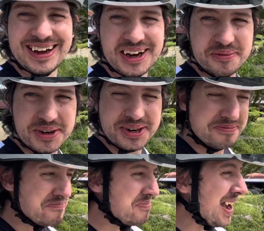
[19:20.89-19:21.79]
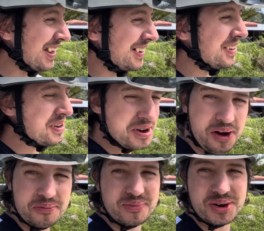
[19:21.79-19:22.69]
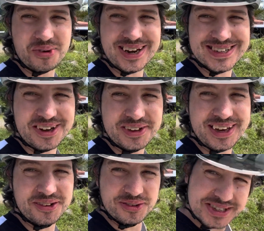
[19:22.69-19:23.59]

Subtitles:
I'm back on my way down the hill.